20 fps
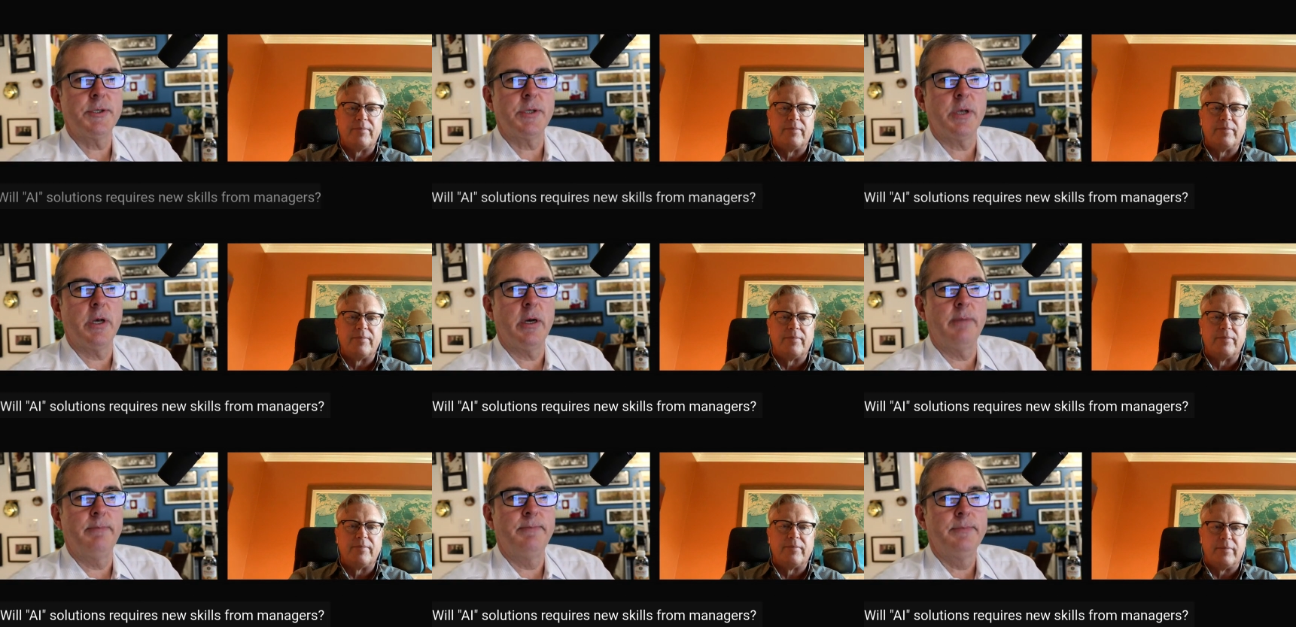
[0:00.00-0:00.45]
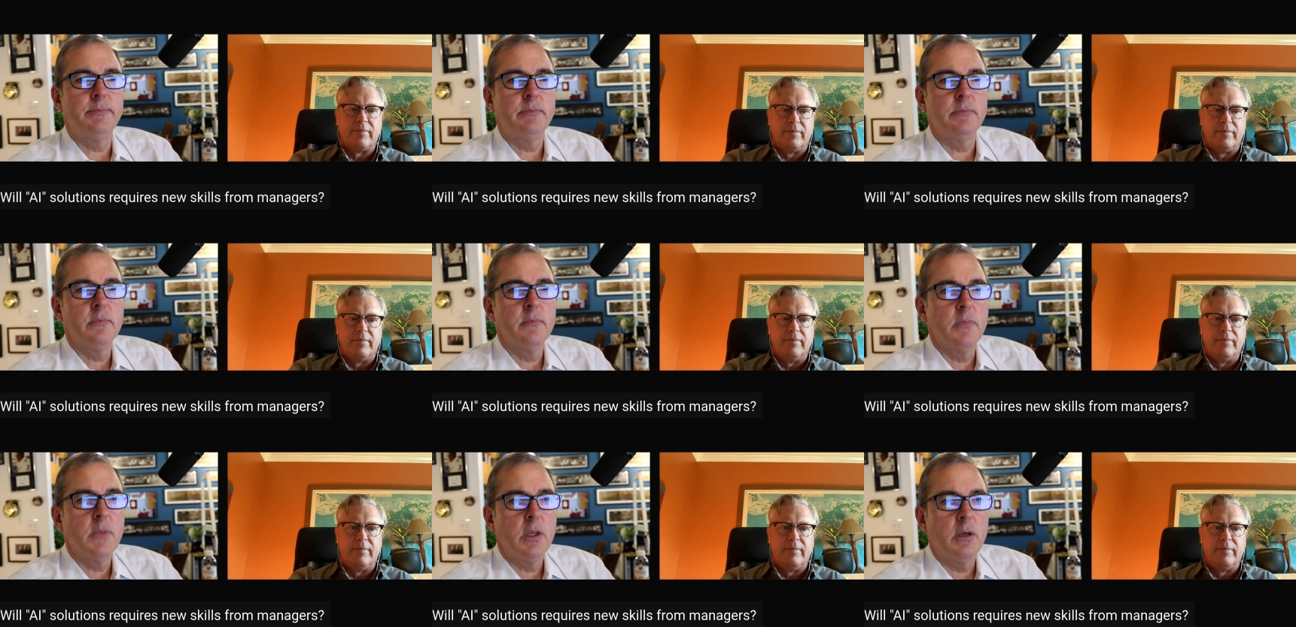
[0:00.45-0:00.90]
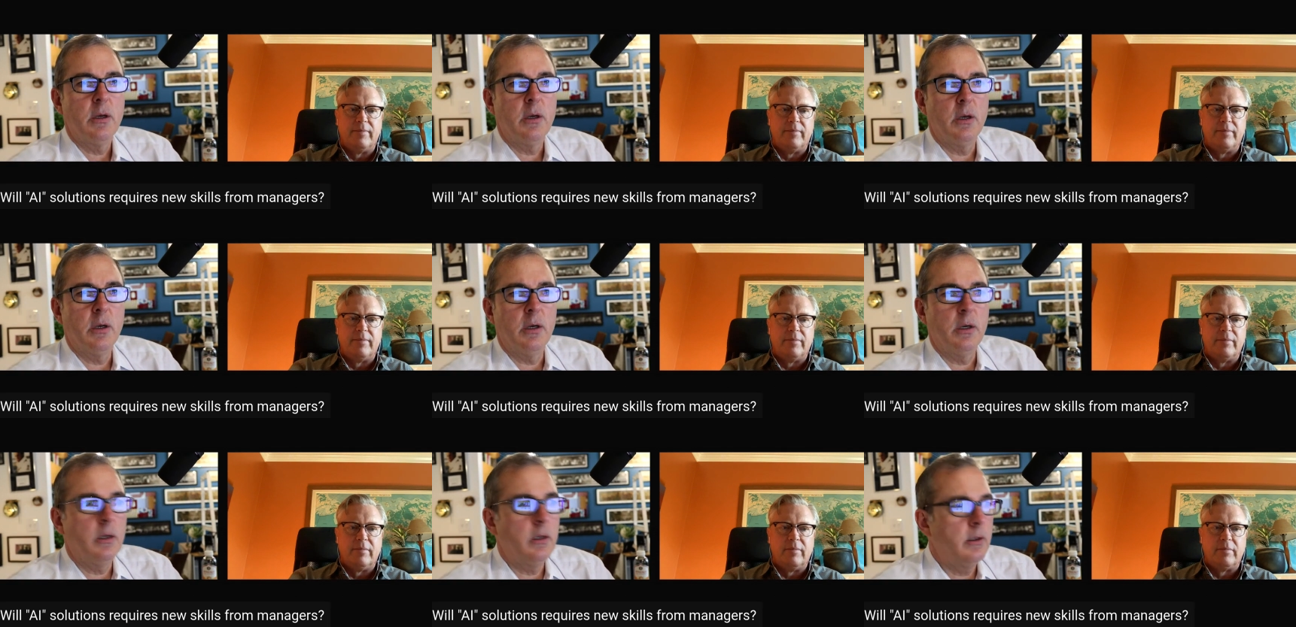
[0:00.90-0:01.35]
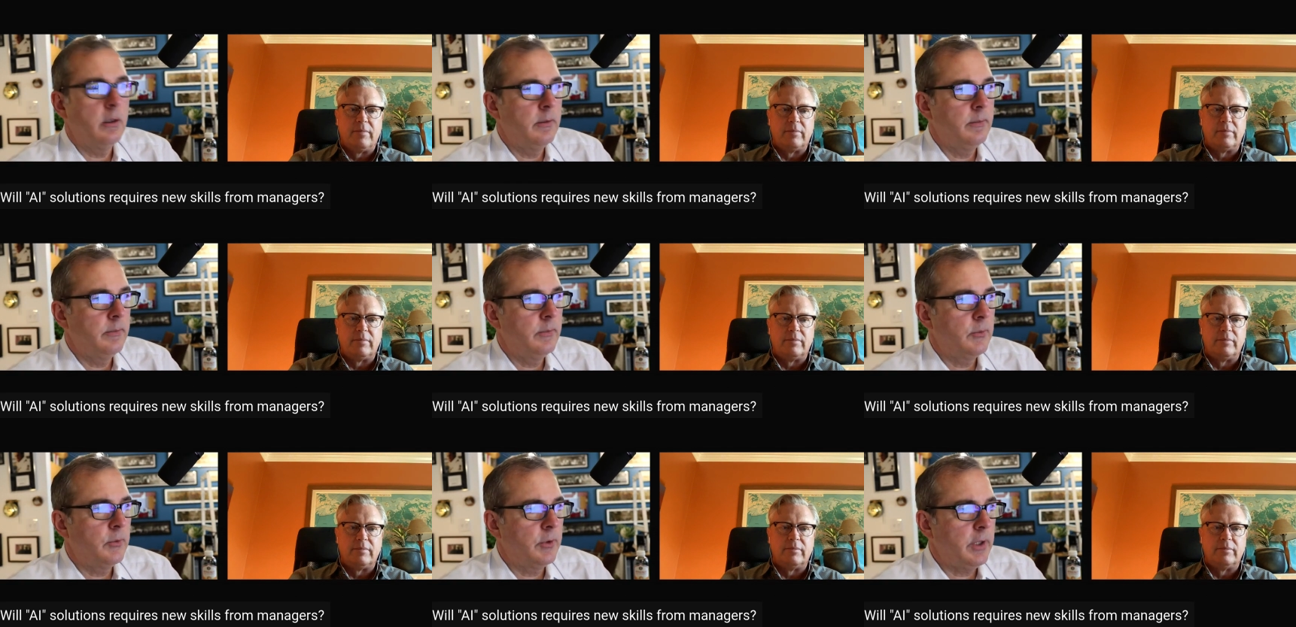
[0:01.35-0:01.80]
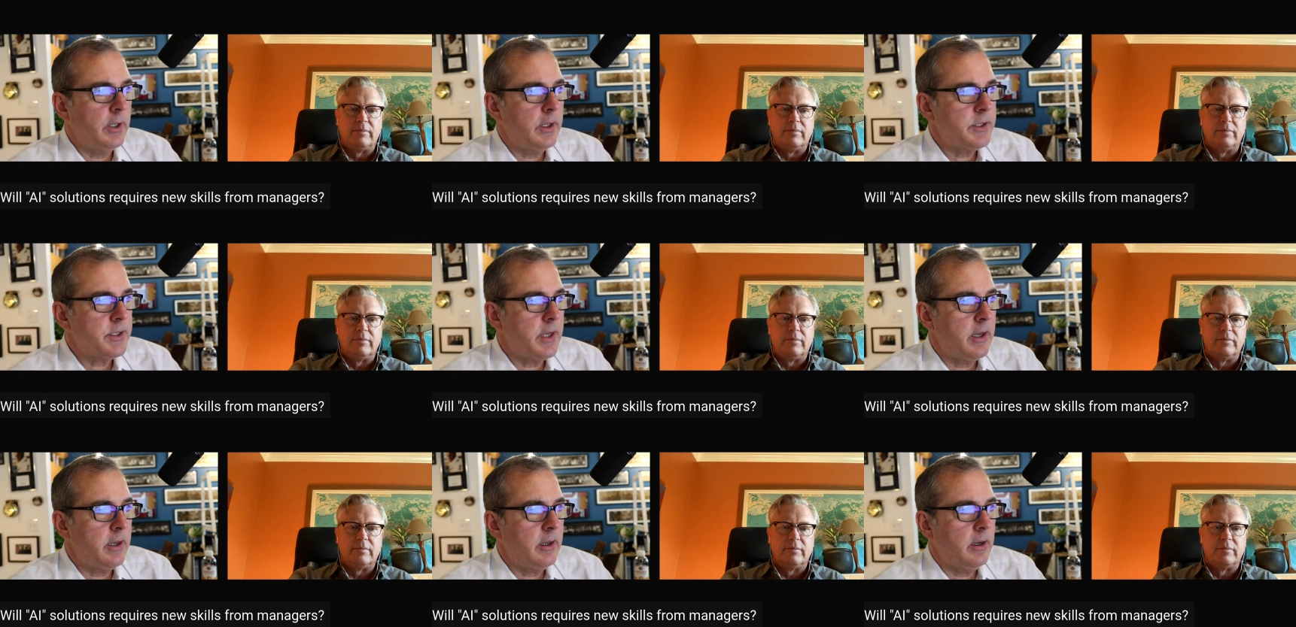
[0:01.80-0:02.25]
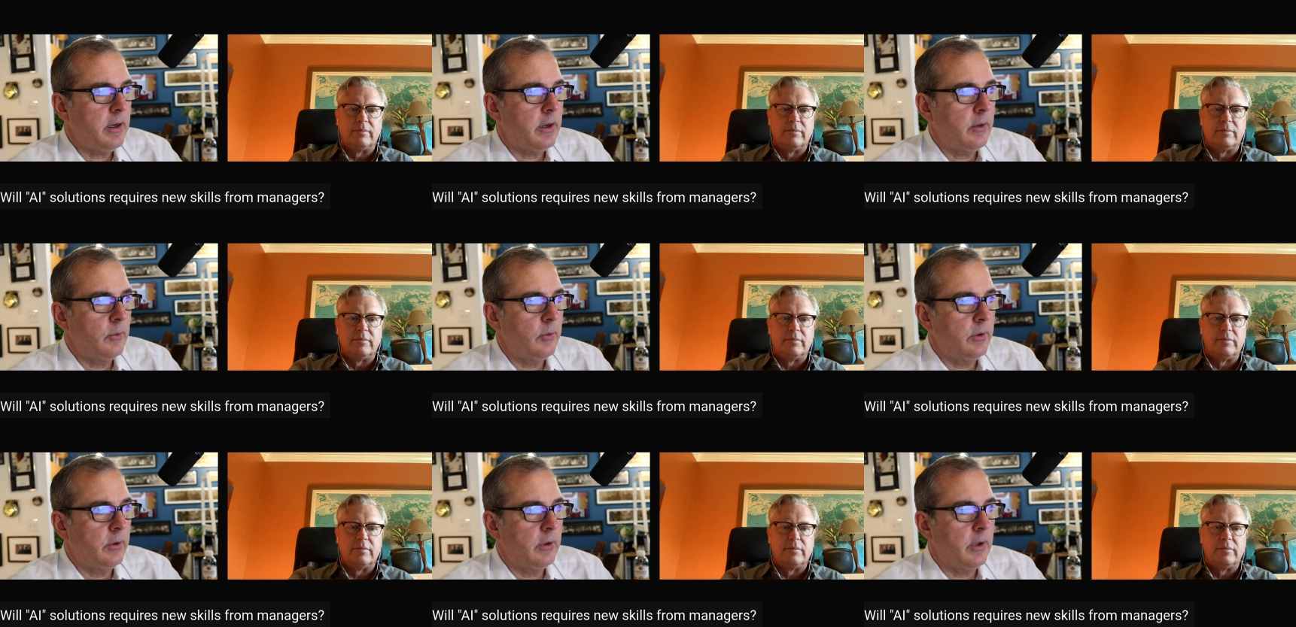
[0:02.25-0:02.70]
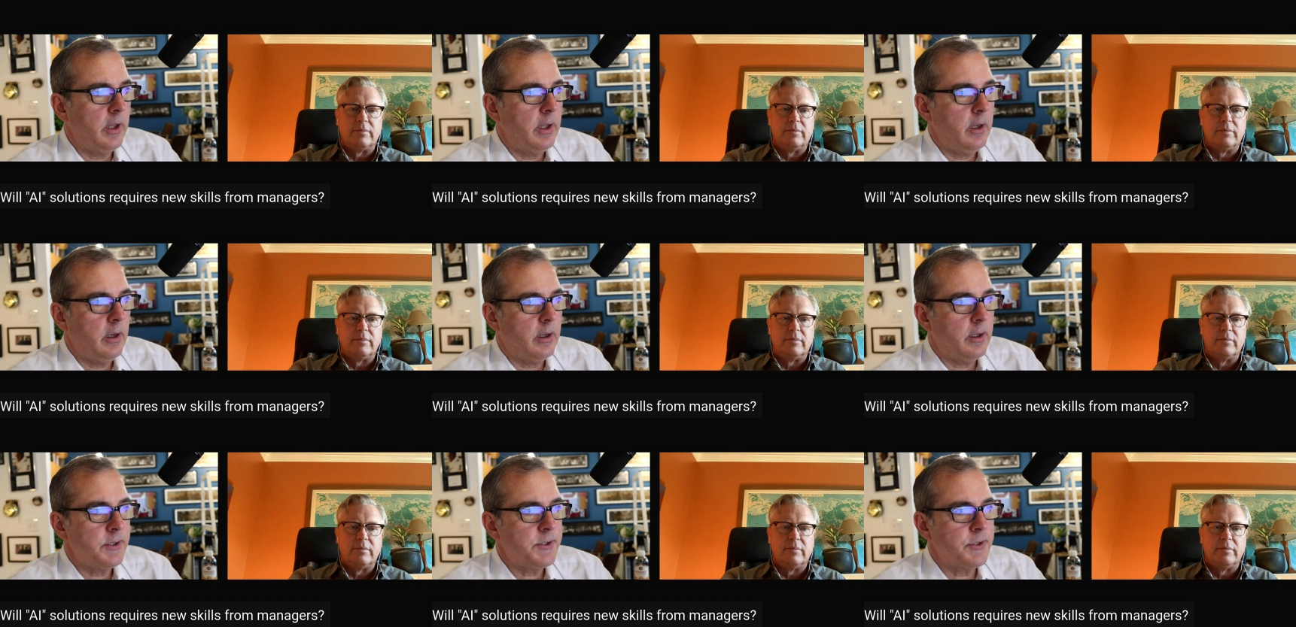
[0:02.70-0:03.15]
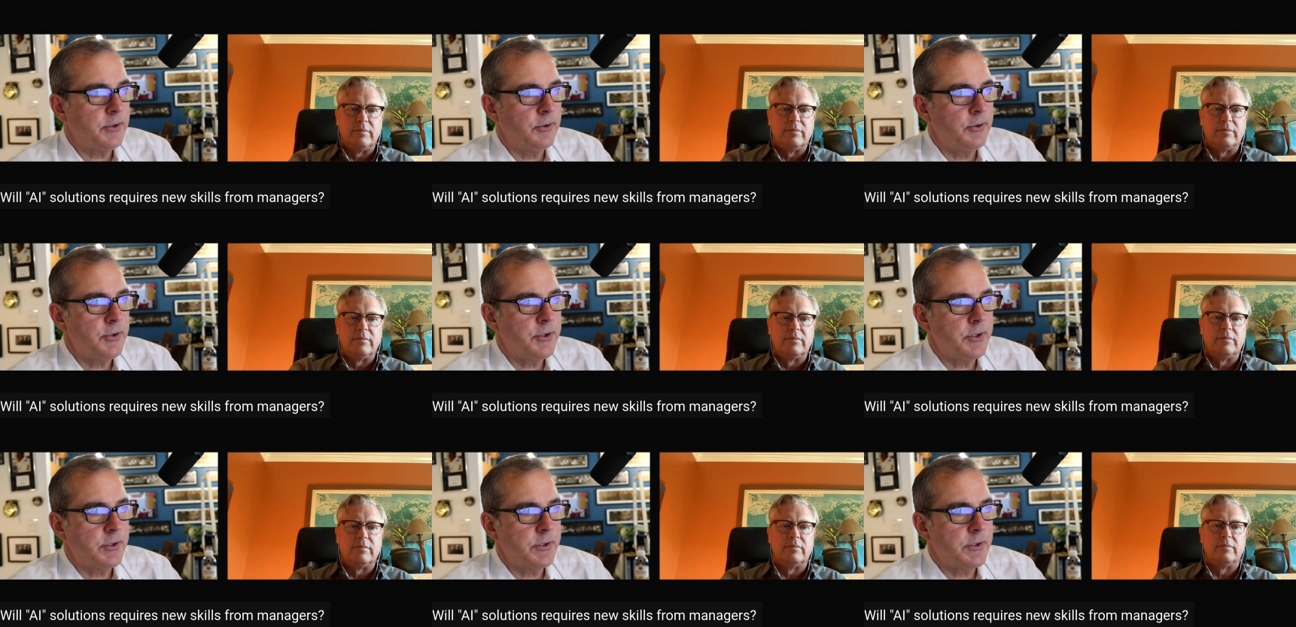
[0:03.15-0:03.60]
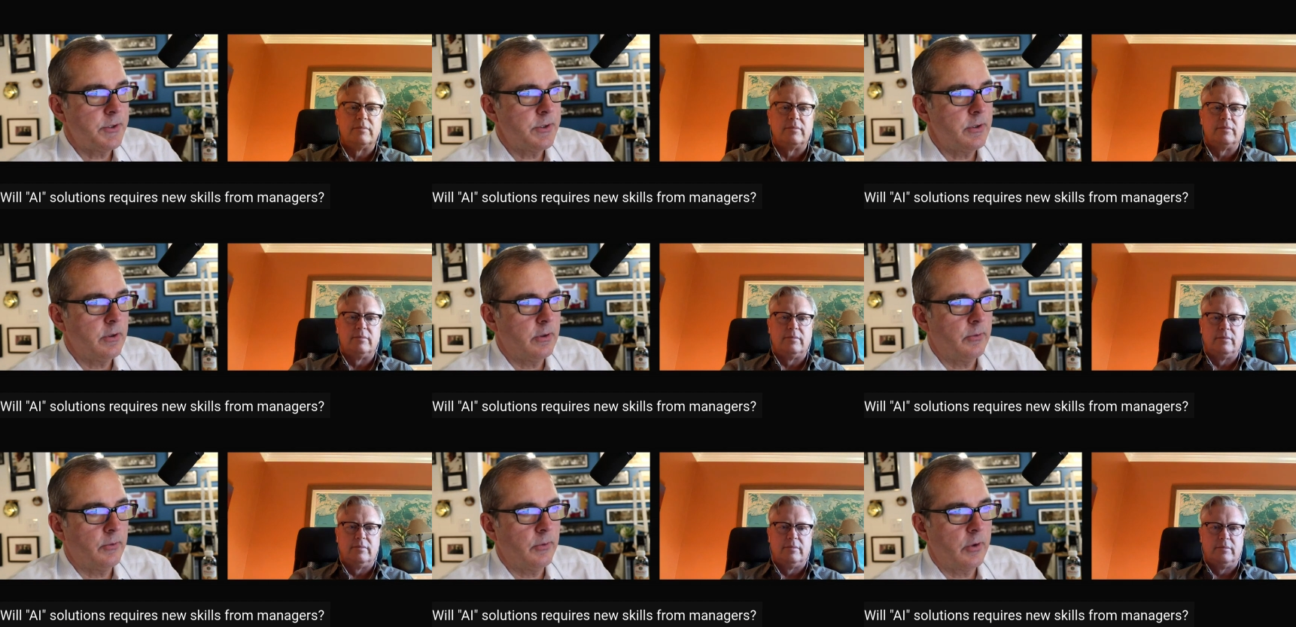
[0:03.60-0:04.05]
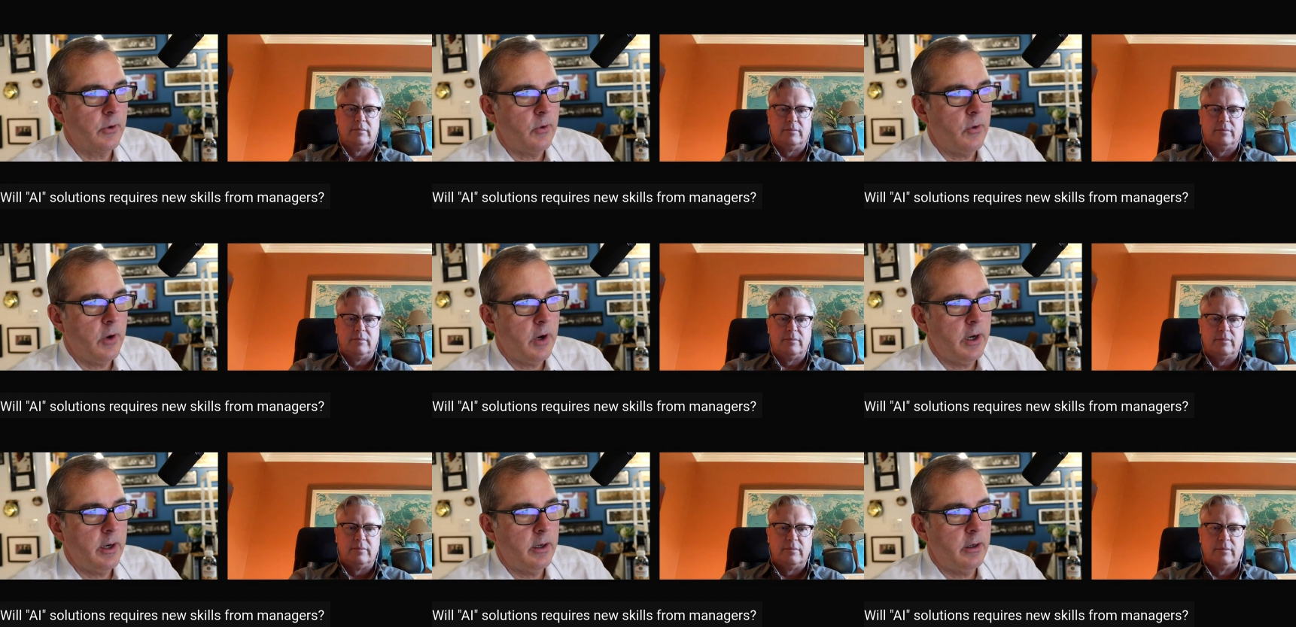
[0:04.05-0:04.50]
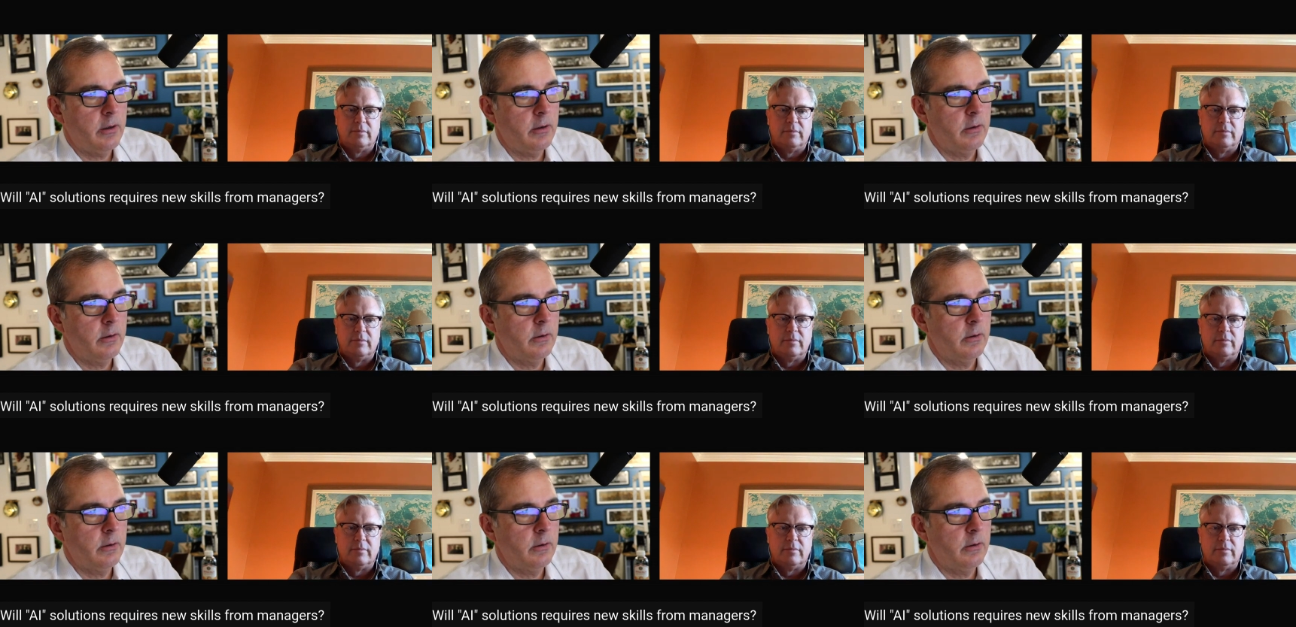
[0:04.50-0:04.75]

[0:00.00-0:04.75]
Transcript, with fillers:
Speaker 1: Um, um, related to AI, will AI solutions uh, require